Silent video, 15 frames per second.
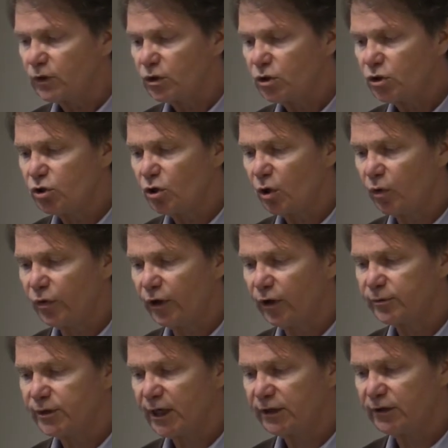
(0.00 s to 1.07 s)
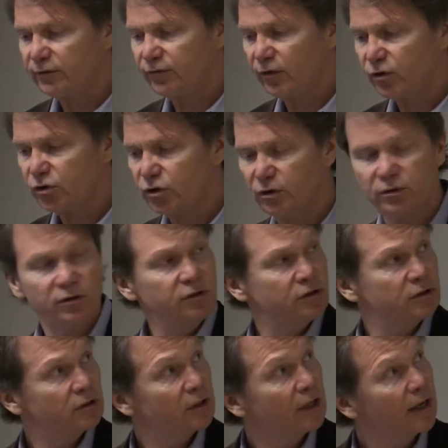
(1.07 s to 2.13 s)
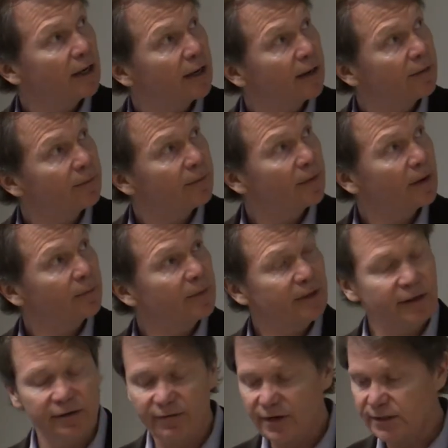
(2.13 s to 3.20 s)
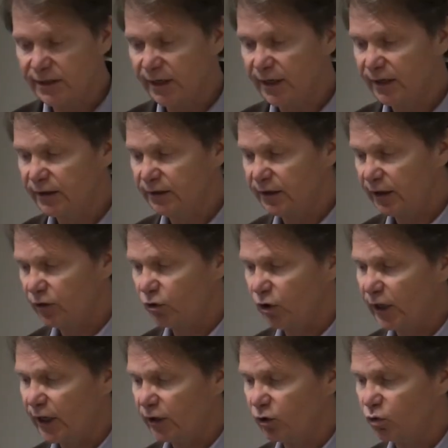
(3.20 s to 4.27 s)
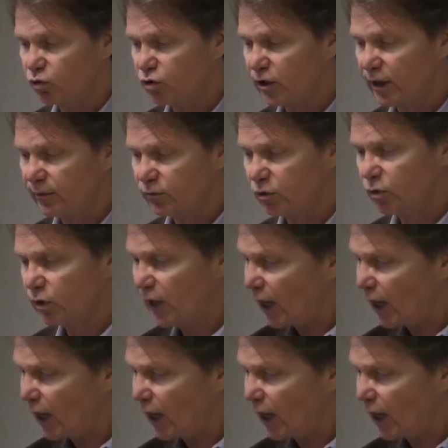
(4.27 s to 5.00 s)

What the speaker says: So the objective functions are being investigated here. You can use them to